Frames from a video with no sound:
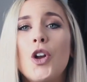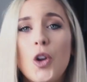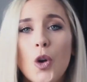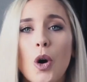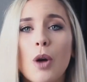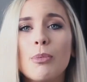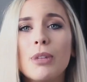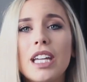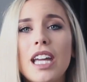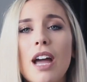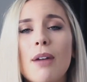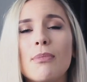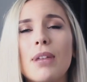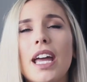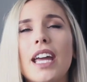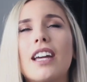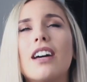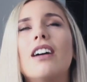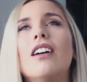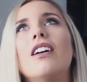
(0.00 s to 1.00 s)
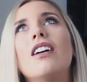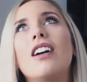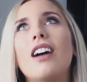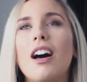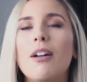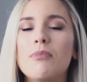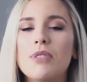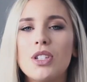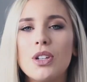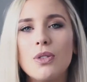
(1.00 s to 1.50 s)
normally I'm like, oh,
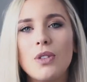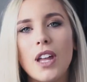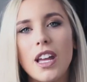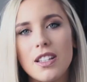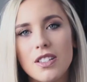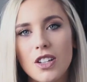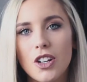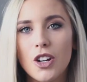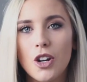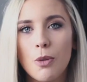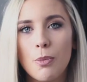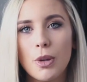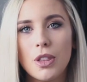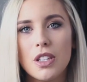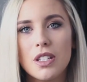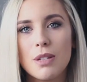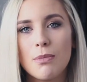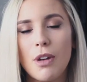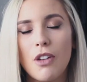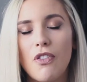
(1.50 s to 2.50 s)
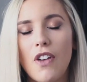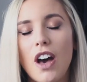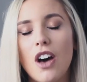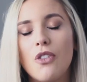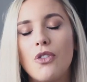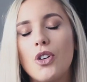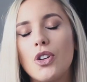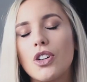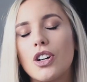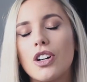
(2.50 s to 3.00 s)
I'm too lazy to go put this in my
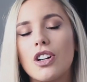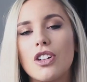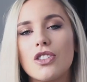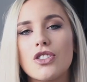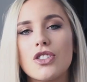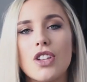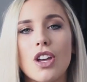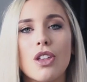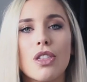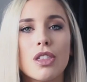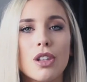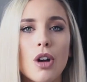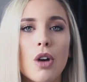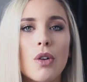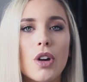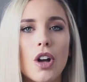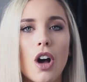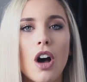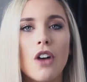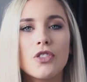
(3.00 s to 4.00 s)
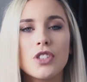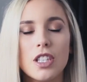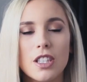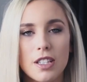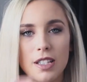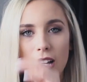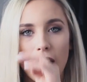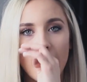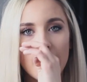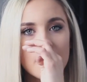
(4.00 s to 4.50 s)
file folder, and I'll just like throw it off to the
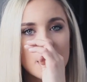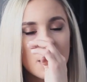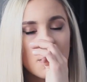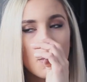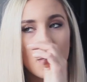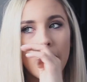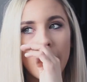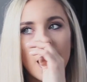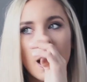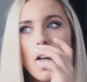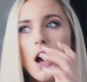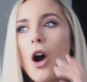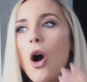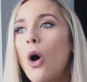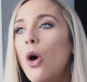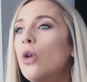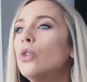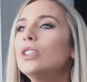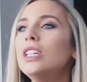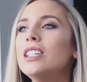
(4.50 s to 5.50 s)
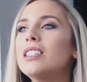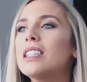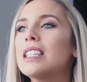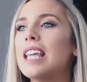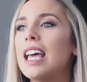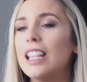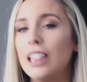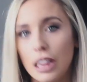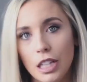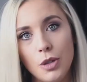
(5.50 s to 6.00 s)
side somewhere, only to
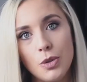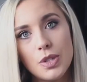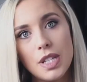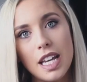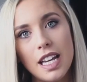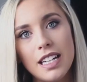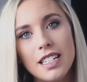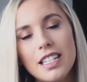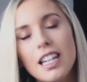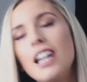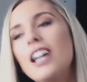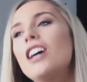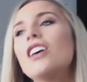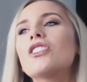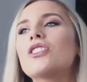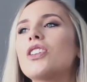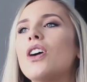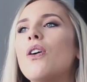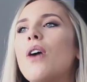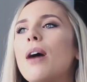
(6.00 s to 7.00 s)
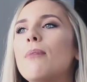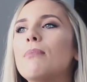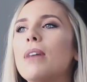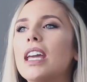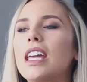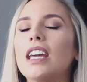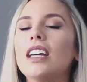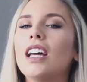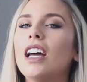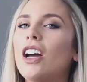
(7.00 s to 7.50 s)
then lose it. So I'm
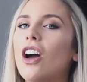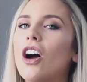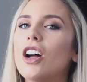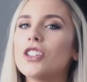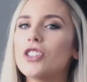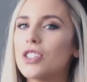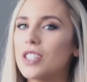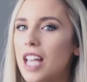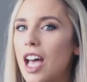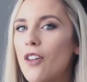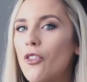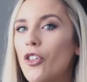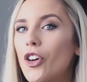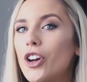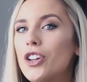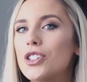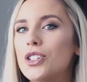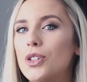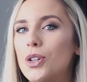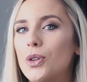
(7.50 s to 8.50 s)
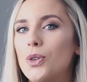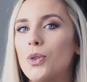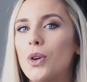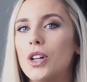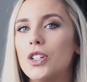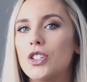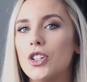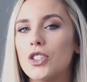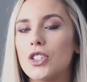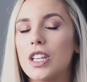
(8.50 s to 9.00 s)
making a conscious effort
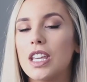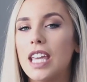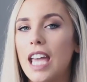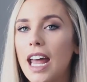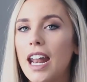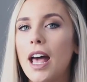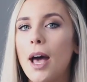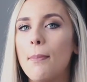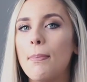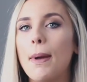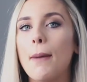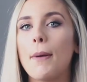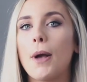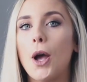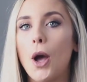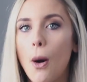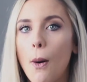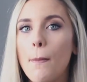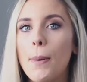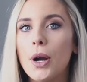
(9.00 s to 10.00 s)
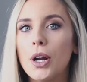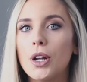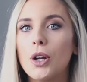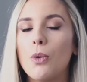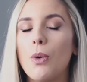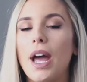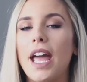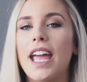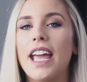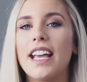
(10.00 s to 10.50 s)
to just get up and go put it
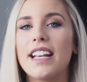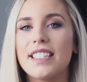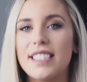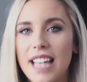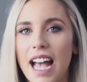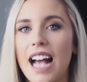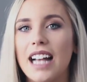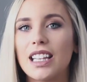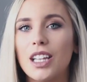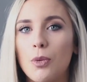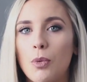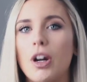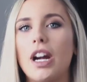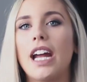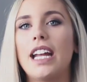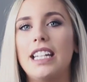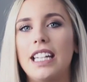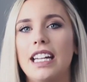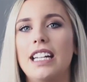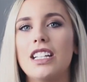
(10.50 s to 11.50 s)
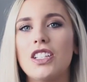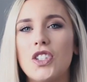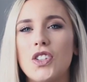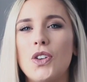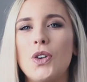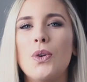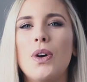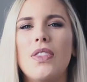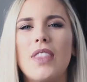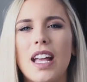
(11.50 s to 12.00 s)
away exactly where I need it
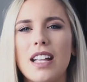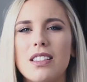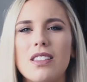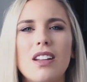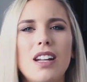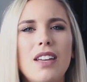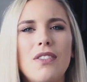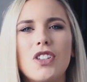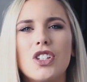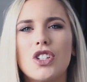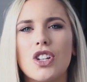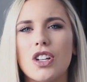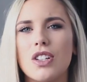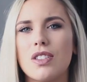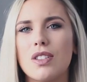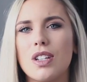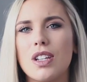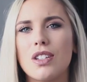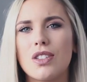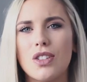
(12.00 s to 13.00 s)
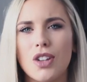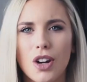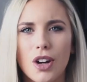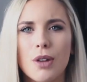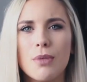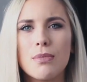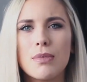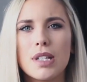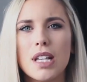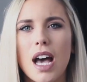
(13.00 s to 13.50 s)
to. And that's not even just in
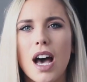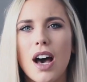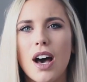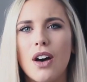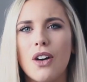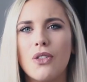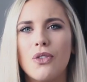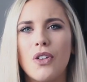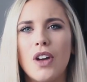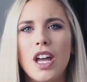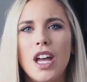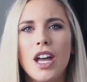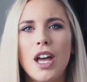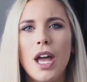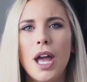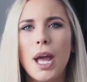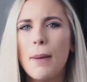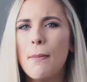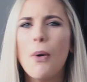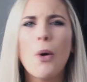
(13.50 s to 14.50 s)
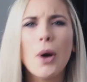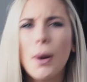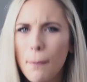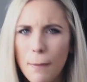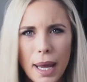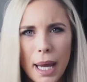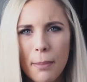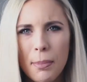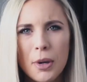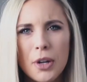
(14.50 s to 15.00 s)
terms of important
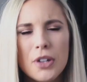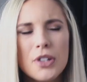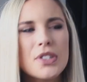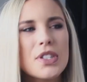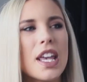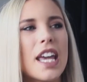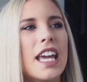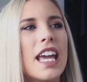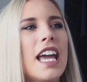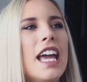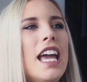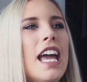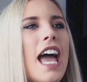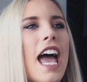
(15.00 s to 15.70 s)
papers, like